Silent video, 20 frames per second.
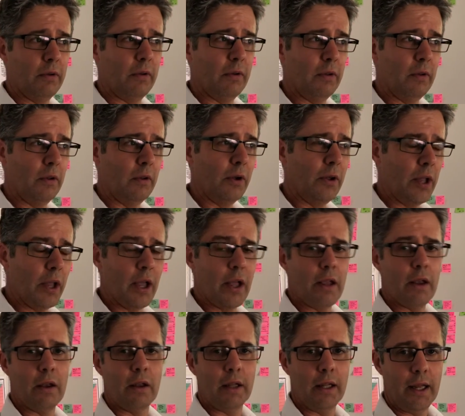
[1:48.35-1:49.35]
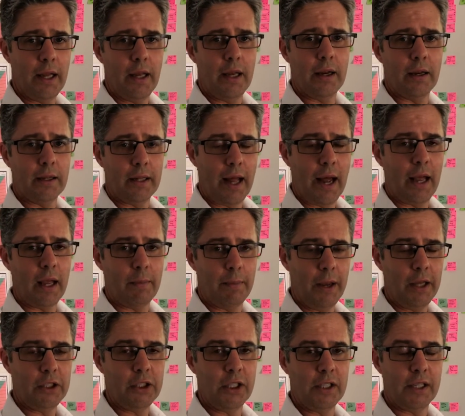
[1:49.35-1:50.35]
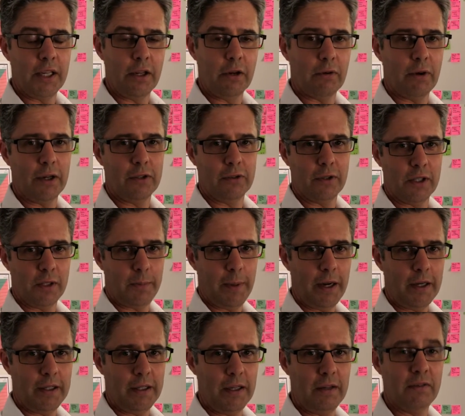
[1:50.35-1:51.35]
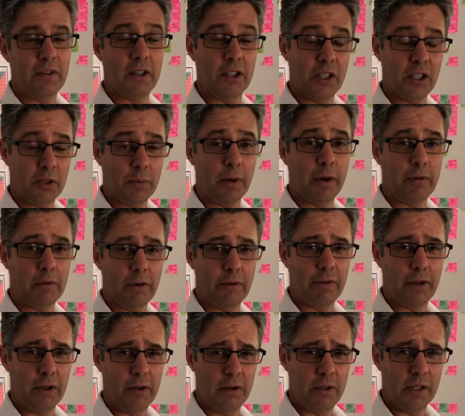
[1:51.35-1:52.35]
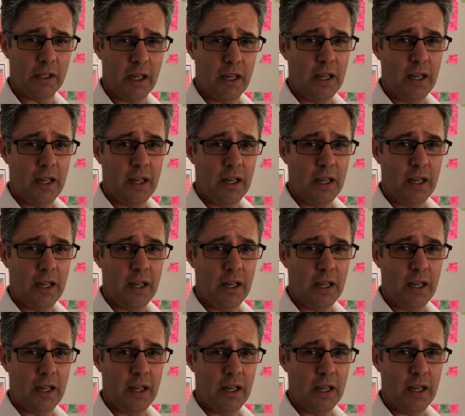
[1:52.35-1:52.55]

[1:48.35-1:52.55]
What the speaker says: looking at your lead and lag measures in your retrospectives and your sprint reviews